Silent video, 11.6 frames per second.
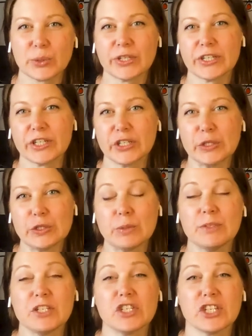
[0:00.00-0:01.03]
story on
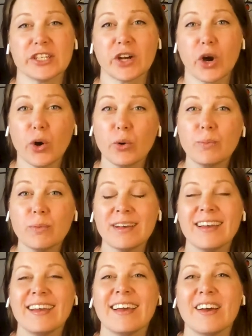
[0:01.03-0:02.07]
YouTube to share hope
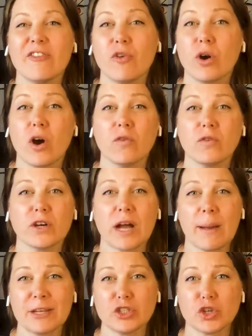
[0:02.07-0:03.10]
for
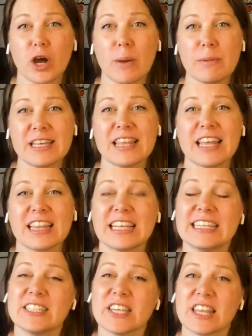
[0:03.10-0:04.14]
overcoming trauma that
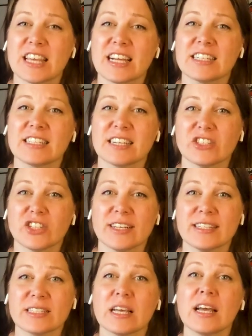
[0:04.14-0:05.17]
leads to things such
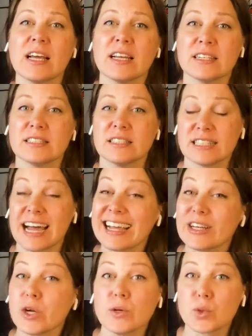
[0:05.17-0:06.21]
as
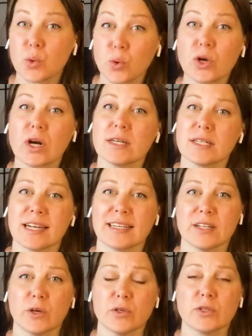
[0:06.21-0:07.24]
diagnosed or
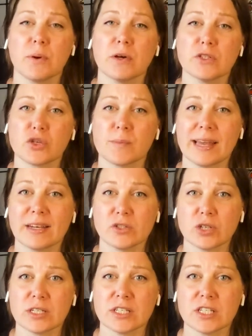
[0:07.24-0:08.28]
undiagnosed post-traumatic
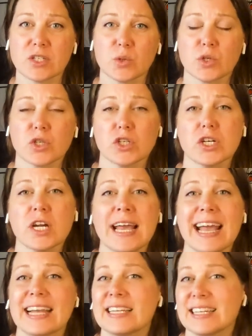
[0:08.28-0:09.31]
stress disorder
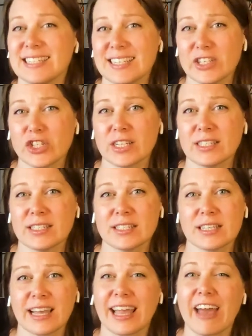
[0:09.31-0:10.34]
and
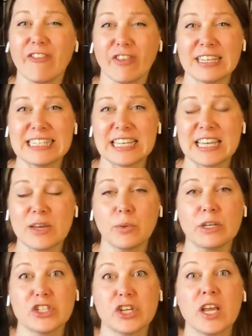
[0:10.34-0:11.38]
conditions like FND,
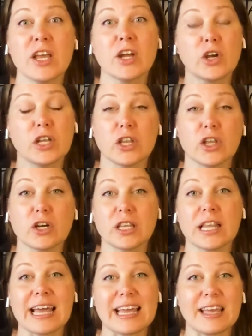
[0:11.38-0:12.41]
which could look
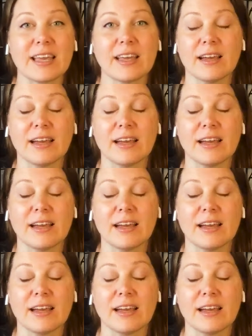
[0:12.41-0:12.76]
like